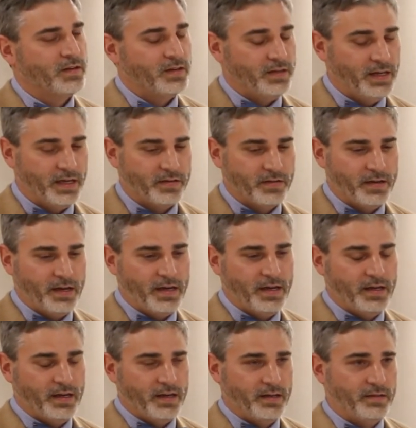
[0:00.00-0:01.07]
Yes,
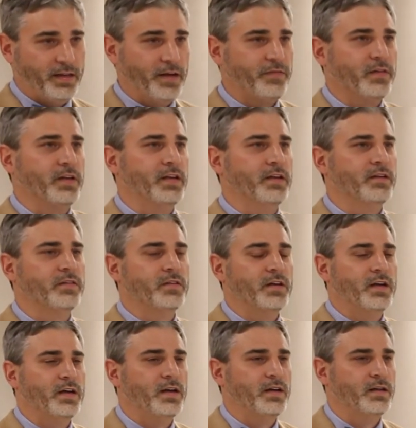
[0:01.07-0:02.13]
it definitely is.
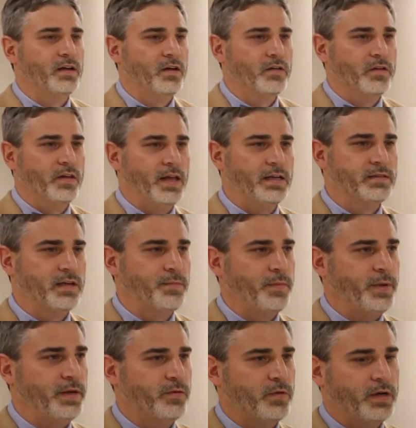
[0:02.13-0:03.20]
Although the last time I
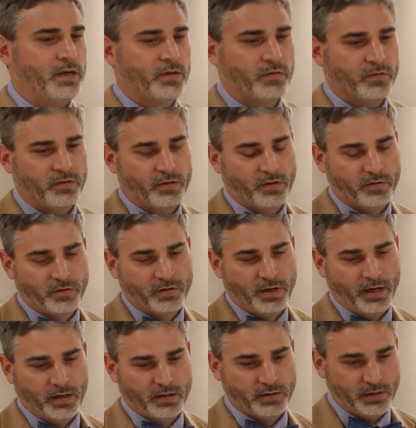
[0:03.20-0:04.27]
made rounds on
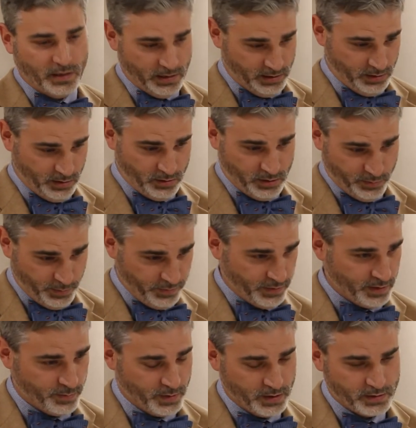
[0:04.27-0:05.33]
Stella, she didn't talk to me
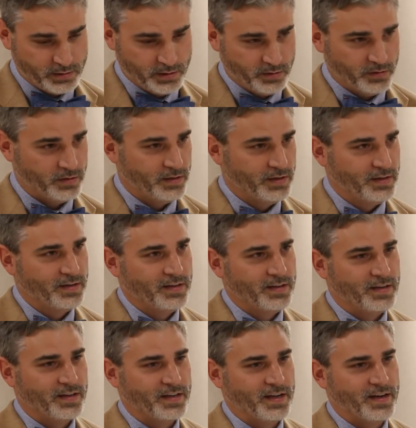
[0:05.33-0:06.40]
very much, so
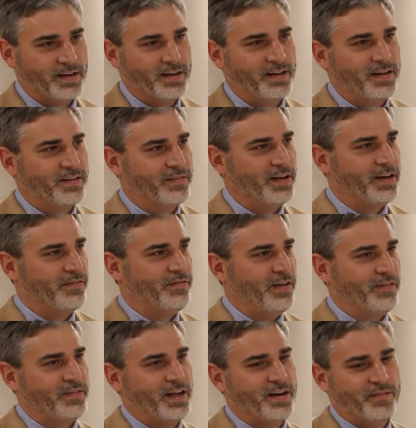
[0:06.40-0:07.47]
I've
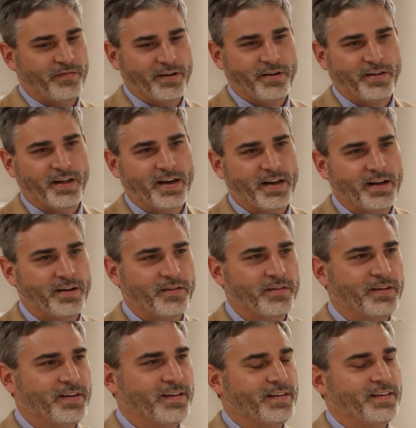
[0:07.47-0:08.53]
got to figure that out.
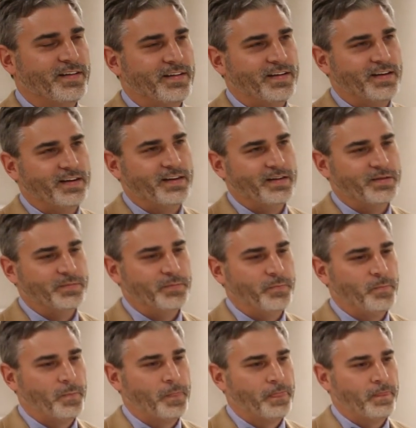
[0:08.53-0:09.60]

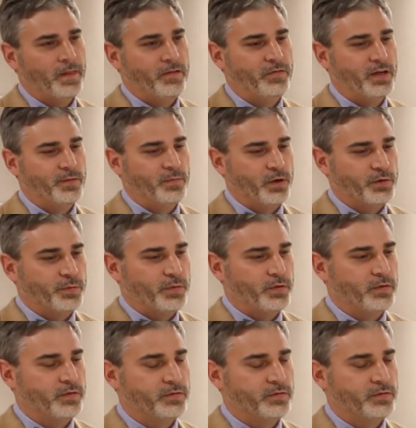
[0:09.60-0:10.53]
We've done multiple.